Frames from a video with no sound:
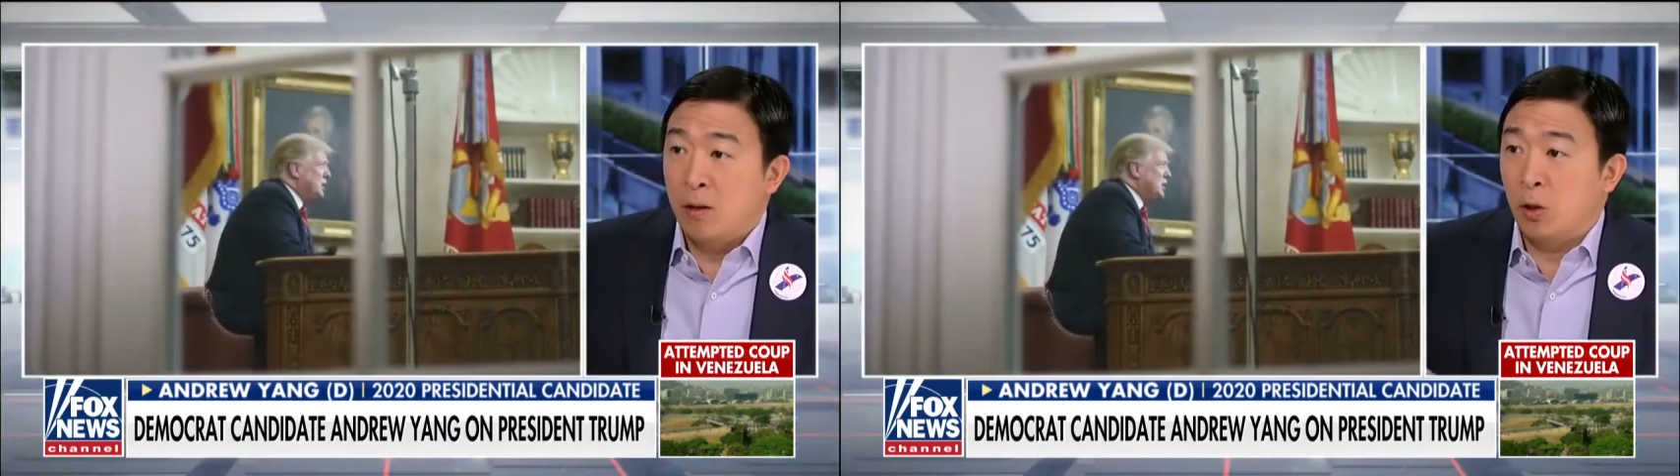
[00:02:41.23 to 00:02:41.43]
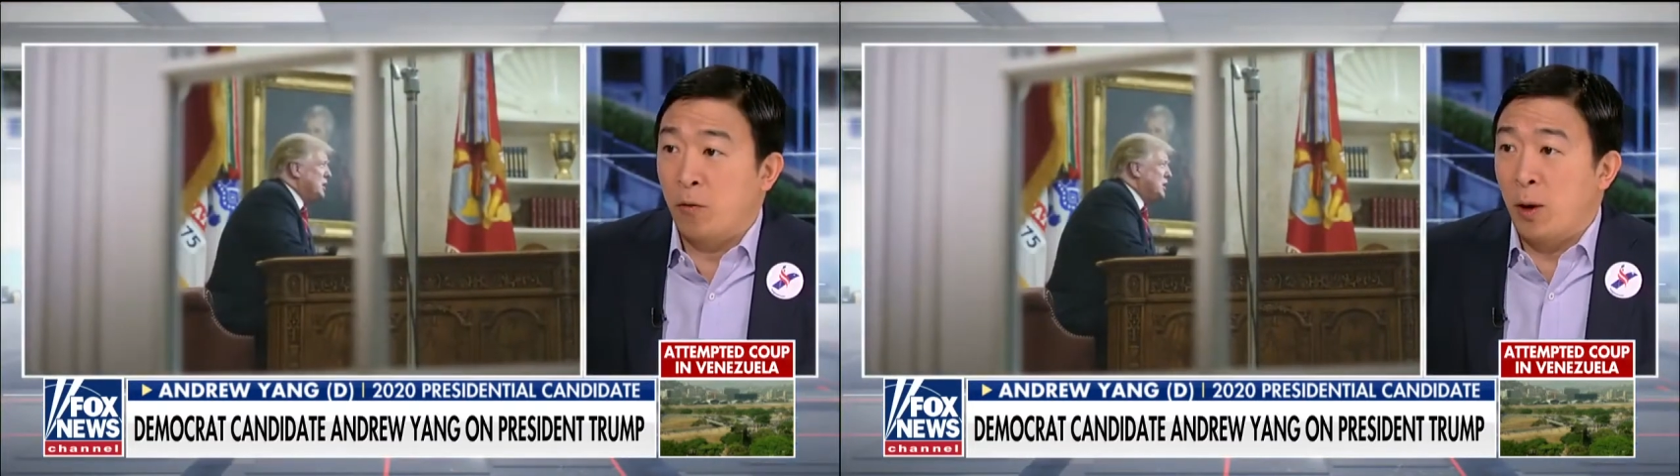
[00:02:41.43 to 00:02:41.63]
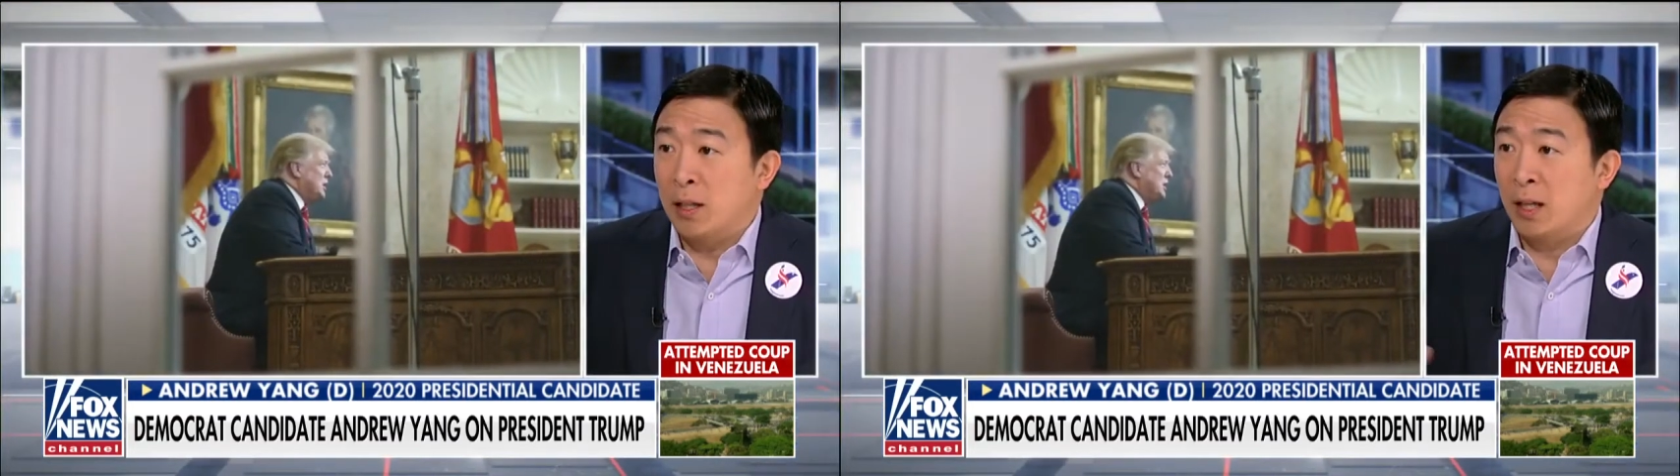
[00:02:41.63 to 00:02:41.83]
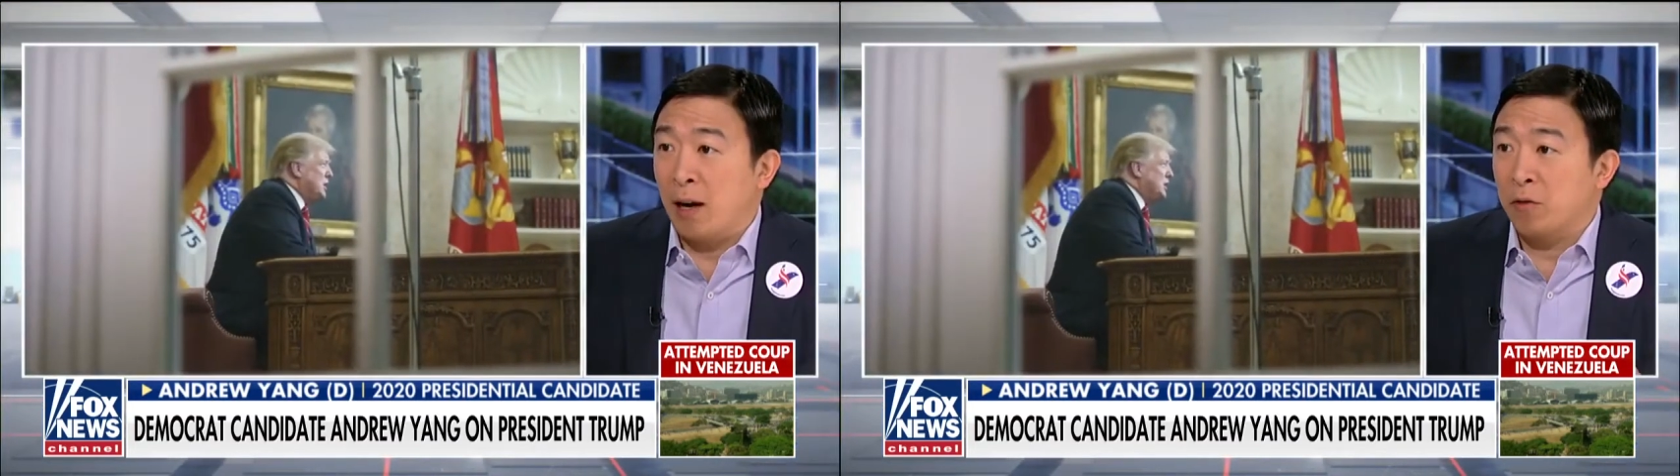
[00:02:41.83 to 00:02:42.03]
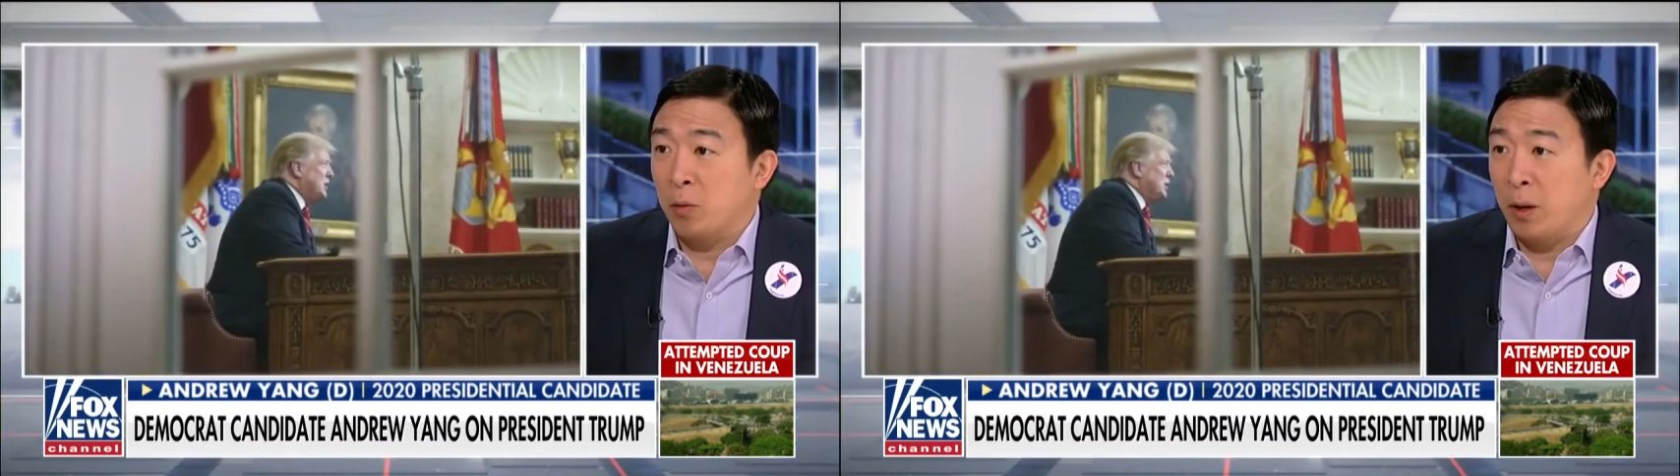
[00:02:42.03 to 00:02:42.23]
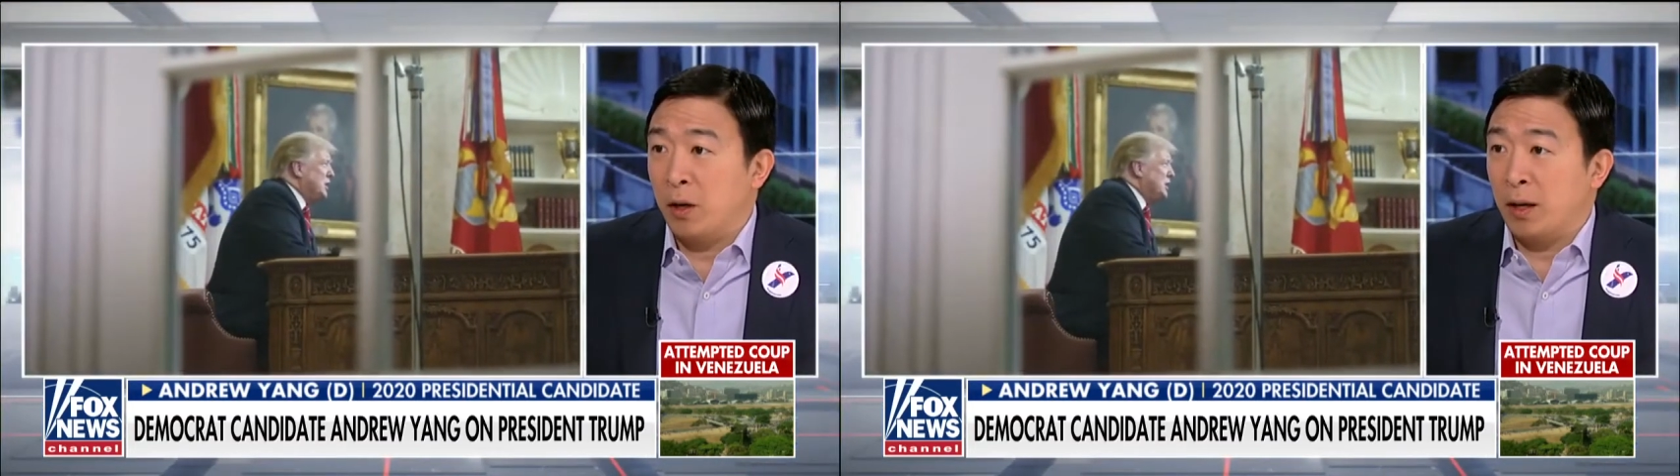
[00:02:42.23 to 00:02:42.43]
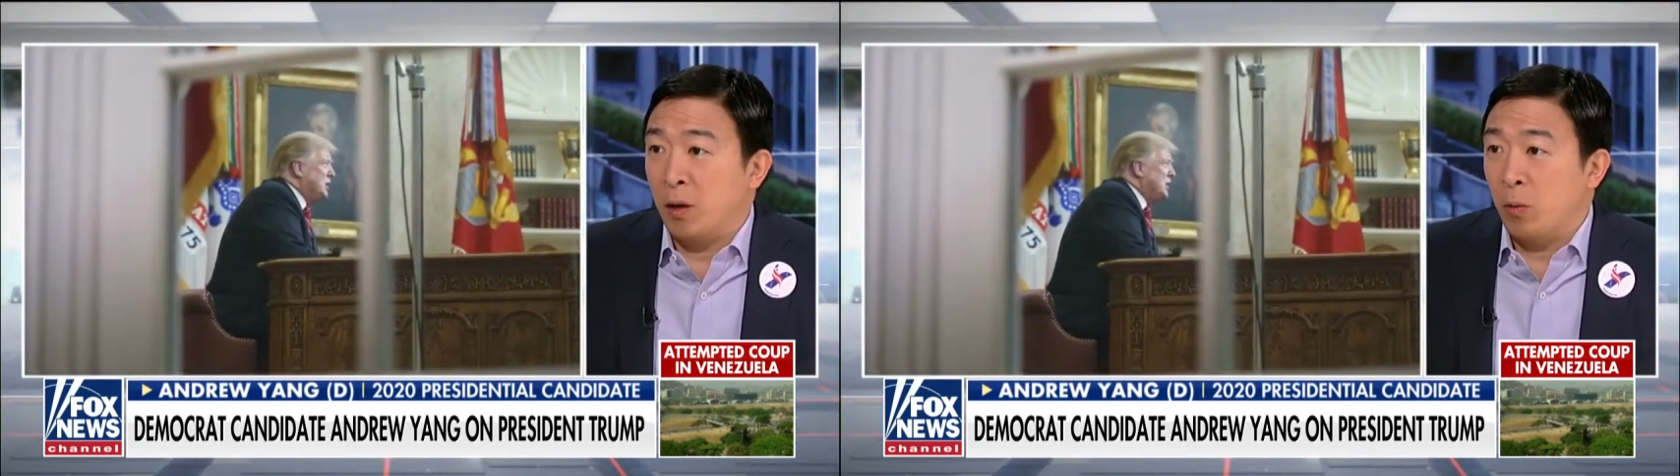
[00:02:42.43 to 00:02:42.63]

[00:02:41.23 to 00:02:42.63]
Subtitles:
So if you ask the average American